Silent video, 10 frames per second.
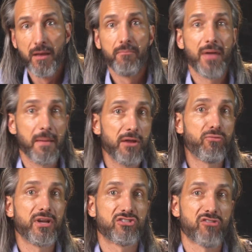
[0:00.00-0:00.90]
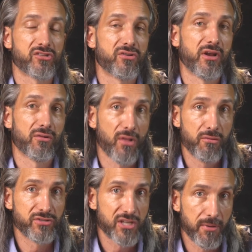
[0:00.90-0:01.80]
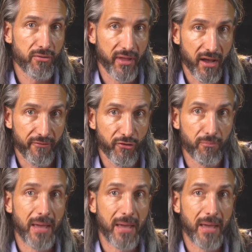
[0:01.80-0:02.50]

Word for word: Maybe restructuring your loans could be really helpful.